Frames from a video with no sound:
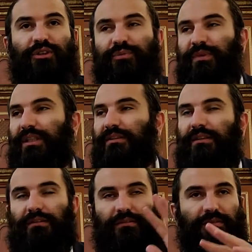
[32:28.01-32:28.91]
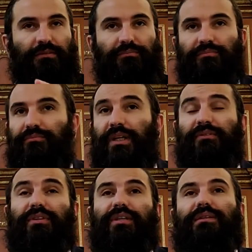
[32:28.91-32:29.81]
eat meat and
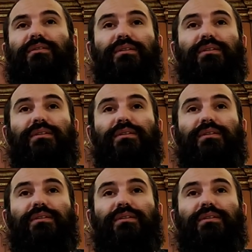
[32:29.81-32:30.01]
everything.